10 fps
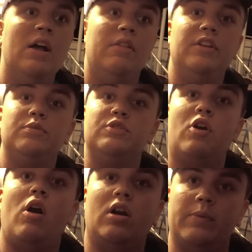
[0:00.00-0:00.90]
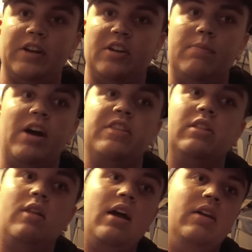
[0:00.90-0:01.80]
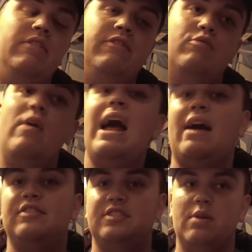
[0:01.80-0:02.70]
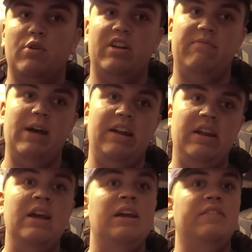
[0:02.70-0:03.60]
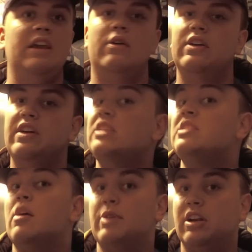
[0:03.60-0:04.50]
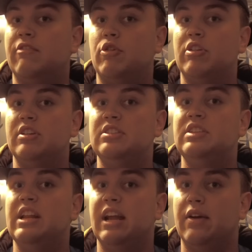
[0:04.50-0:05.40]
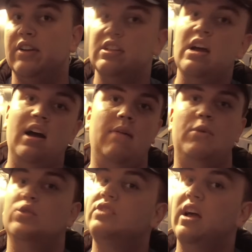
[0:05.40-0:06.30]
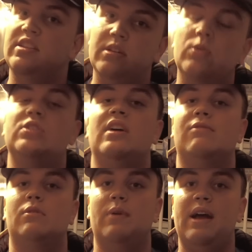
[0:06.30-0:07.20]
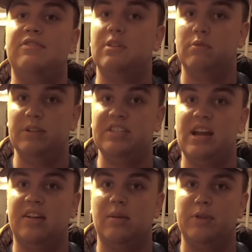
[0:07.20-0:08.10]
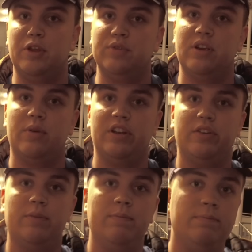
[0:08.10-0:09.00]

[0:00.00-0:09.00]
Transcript: This was augmented by the life rafts that would have been in the area that has now been converted to seating areas on both sides. There were several rafts that would be stacked up in those areas.